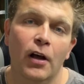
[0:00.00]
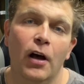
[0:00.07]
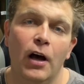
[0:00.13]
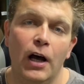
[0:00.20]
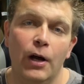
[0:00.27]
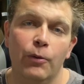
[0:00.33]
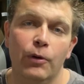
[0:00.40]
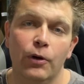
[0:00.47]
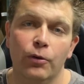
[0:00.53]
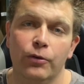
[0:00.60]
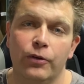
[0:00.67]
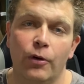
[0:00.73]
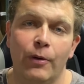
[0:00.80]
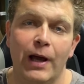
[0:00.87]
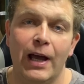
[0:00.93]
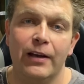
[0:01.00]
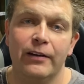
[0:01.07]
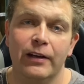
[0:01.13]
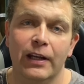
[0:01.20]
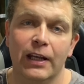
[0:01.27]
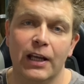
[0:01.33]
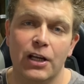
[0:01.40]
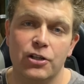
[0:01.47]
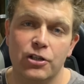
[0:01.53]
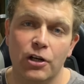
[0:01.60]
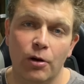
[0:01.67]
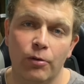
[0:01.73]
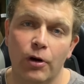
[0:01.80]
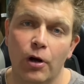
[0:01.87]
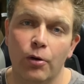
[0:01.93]
I will also add, in case you
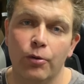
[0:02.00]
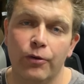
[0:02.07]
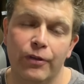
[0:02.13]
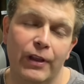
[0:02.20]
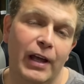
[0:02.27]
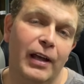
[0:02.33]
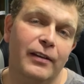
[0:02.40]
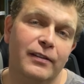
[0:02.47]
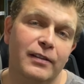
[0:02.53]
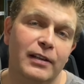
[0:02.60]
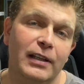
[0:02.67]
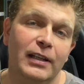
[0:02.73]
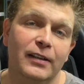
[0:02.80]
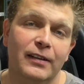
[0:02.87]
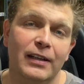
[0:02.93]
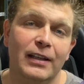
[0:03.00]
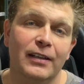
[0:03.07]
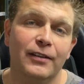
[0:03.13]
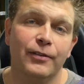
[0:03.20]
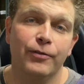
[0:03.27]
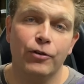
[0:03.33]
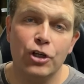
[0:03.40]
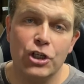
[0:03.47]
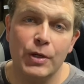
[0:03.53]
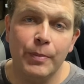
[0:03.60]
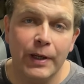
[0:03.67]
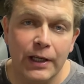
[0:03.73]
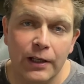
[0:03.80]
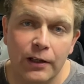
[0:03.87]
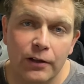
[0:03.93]
don't know, that it is free
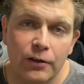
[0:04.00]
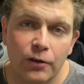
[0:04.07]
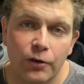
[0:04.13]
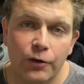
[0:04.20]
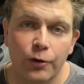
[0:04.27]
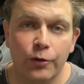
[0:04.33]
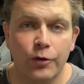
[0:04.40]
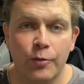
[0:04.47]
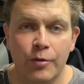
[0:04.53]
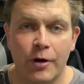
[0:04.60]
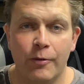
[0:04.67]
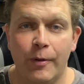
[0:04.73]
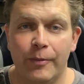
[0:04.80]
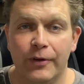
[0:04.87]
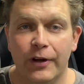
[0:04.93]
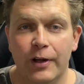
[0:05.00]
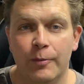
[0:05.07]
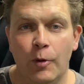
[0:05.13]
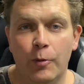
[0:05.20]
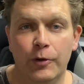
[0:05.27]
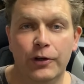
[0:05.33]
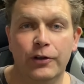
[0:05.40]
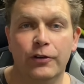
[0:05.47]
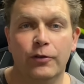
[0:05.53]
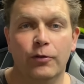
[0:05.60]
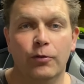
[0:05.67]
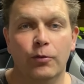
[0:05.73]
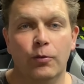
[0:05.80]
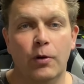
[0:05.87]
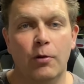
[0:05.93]
shipping on the Autobrite website at the moment
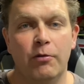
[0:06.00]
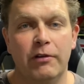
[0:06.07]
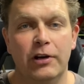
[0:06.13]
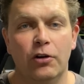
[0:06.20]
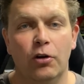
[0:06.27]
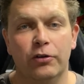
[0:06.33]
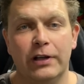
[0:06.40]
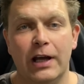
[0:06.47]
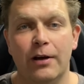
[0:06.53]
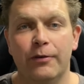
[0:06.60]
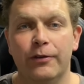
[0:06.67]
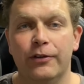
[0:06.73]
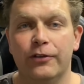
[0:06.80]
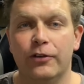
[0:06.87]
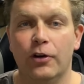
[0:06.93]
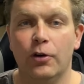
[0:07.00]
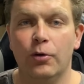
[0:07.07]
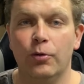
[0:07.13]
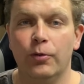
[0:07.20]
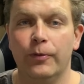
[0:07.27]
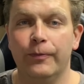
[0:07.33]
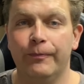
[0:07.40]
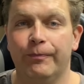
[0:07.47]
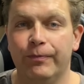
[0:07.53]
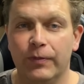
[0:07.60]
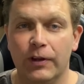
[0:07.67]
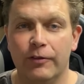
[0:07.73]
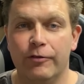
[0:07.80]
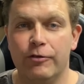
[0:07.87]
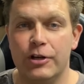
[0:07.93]
while we're in lockdown. So
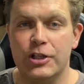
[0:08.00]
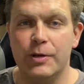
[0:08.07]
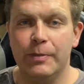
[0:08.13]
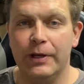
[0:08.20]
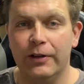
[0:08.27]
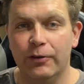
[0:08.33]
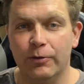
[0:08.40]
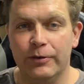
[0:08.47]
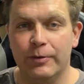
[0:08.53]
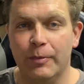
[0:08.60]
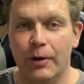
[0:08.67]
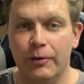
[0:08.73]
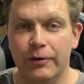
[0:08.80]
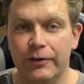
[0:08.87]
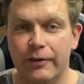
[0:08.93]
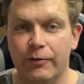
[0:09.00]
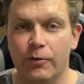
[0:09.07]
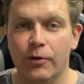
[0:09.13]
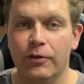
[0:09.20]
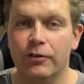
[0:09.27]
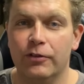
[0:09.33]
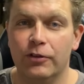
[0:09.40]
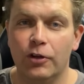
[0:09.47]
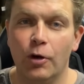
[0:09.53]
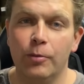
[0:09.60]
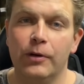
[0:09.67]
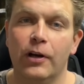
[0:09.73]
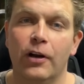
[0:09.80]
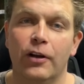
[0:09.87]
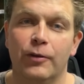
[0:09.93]
free shipping is always a bonus, everyone.
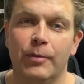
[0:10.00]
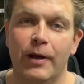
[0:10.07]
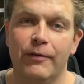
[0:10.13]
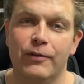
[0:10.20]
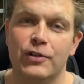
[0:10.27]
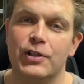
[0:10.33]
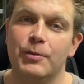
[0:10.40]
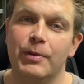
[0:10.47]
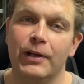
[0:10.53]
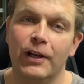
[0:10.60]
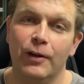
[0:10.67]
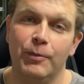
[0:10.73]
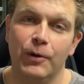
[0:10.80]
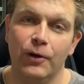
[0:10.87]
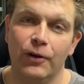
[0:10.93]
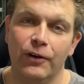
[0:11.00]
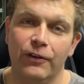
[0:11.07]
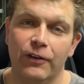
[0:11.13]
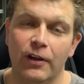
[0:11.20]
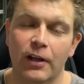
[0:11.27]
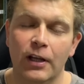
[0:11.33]
Nobody likes paying for shipping, let's be honest.